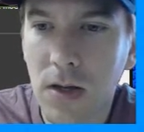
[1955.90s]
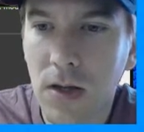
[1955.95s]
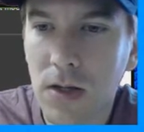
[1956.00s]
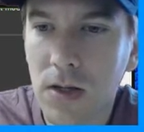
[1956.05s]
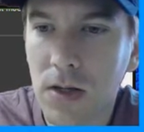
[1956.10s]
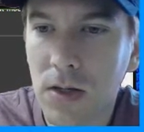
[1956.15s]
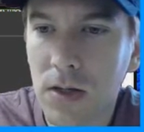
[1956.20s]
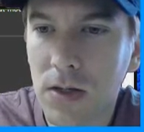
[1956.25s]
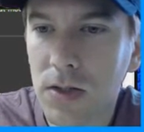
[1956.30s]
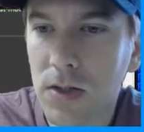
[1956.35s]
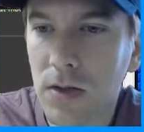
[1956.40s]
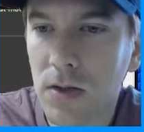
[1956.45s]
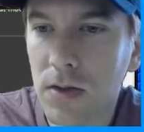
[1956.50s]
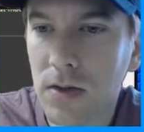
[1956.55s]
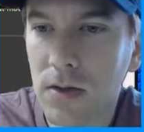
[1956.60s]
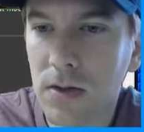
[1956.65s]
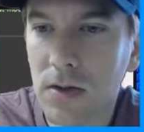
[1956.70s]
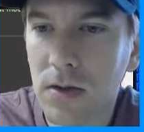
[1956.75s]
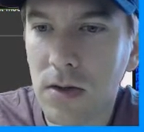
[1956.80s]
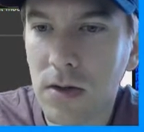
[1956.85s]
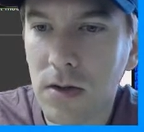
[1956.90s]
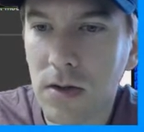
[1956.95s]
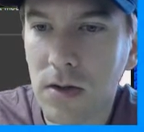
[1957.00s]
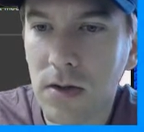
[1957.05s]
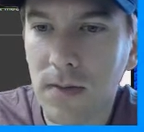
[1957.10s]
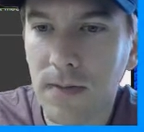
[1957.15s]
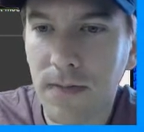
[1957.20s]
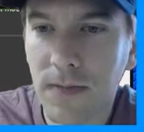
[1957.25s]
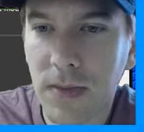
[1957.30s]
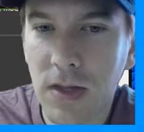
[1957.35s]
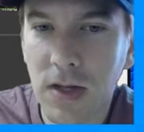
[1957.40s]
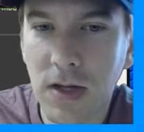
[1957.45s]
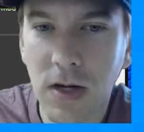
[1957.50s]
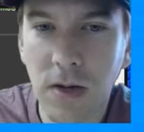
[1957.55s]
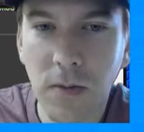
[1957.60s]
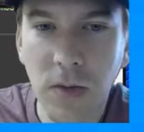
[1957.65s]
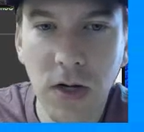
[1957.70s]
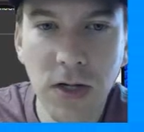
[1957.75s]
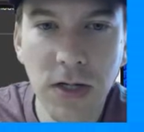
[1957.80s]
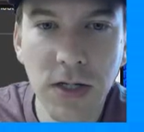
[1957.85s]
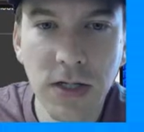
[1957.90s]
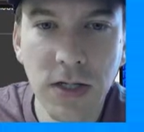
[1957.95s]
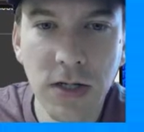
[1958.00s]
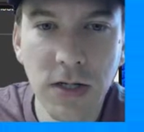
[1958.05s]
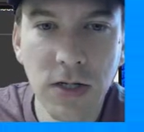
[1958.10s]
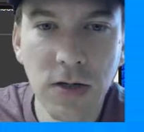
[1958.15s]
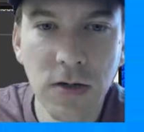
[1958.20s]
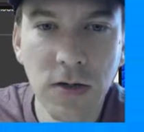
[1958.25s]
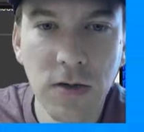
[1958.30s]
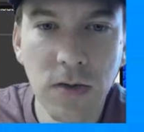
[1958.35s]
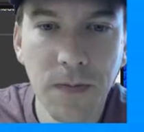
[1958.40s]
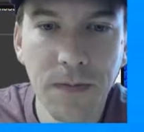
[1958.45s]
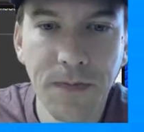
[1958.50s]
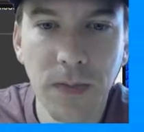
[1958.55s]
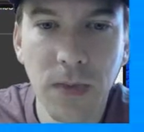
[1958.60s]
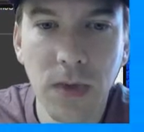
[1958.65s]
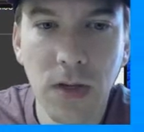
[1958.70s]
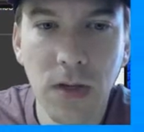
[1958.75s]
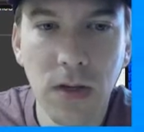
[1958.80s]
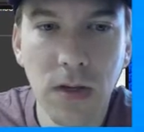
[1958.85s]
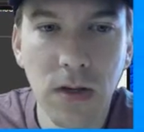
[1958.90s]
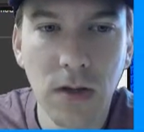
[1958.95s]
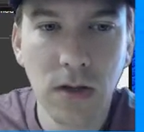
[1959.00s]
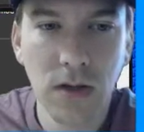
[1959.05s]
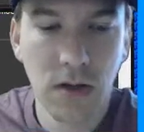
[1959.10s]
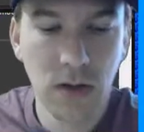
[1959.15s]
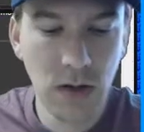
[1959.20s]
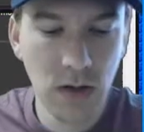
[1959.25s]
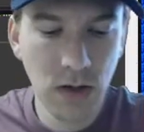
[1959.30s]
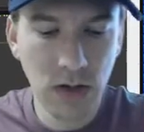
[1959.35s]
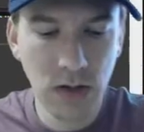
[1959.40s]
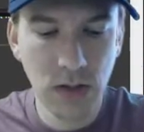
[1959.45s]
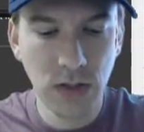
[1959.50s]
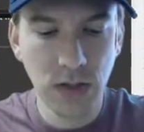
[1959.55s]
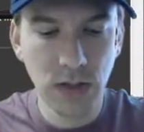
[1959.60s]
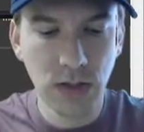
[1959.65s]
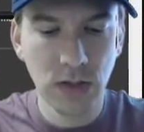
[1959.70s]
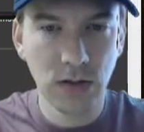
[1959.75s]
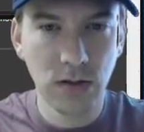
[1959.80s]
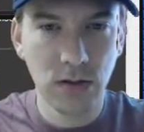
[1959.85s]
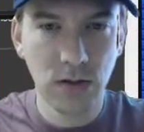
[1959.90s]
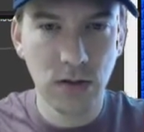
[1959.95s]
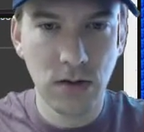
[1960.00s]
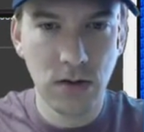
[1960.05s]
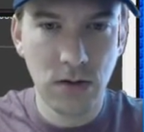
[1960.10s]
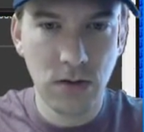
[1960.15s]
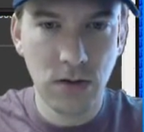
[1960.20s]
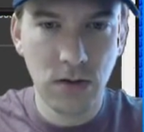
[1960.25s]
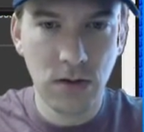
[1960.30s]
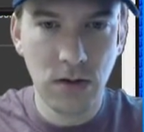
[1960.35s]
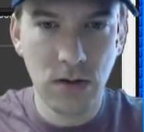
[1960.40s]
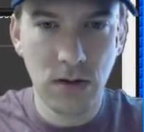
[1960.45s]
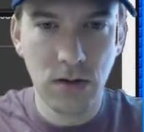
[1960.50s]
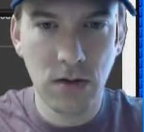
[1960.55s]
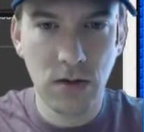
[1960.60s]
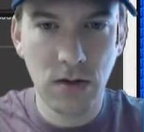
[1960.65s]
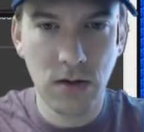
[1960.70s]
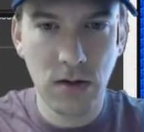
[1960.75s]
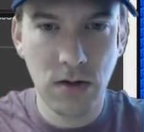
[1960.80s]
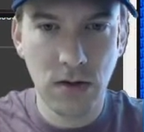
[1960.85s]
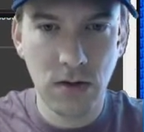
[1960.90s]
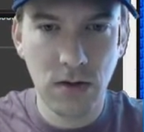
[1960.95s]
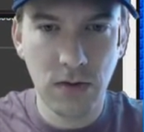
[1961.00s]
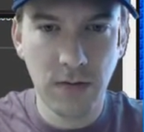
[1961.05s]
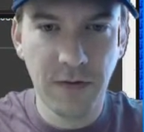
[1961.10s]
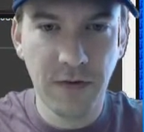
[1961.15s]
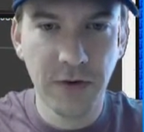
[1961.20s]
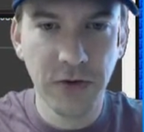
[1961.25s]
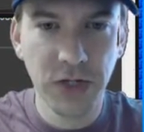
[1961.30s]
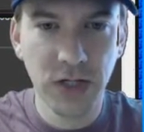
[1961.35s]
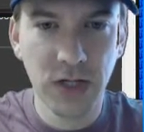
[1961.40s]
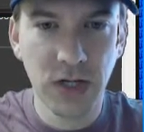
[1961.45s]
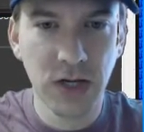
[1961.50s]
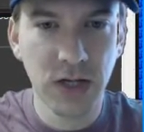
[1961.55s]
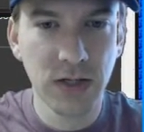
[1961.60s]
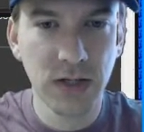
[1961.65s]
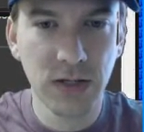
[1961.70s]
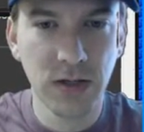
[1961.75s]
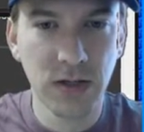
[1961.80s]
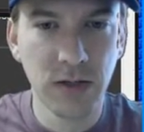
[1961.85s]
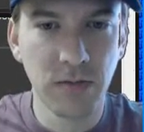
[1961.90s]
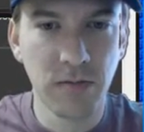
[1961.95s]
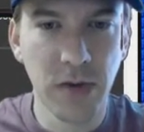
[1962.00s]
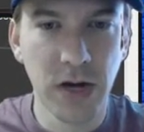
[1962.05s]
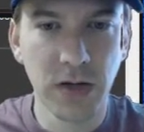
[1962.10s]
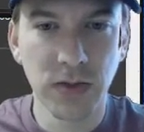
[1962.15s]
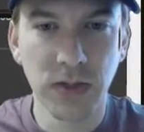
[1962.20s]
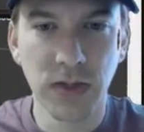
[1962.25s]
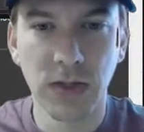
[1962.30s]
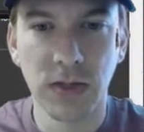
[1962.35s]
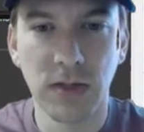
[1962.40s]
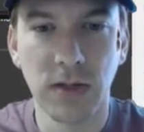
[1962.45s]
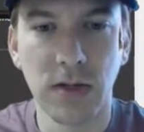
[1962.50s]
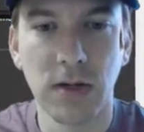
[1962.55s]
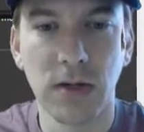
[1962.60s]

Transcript: So the thing I'm going to need to do is first test this bounces thing.